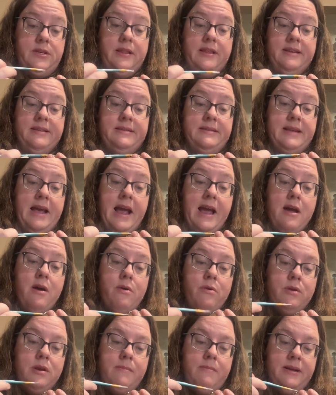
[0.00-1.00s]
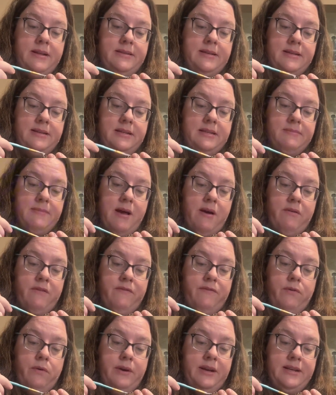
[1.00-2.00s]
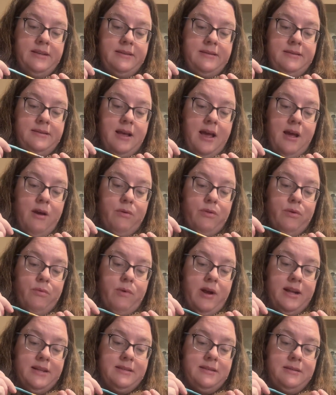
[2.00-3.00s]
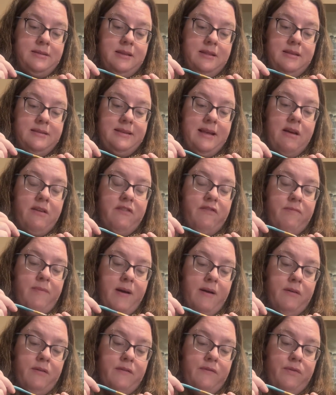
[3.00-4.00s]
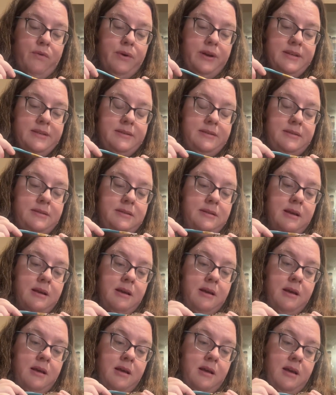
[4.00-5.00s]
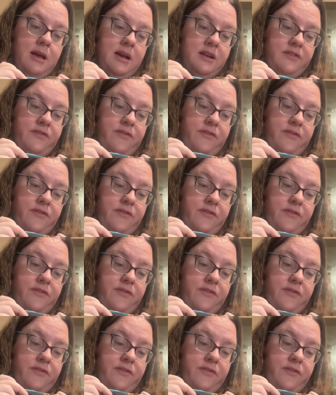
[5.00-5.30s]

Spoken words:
sound. But since it's my own voice, I own the rights to the sound of my own voice, as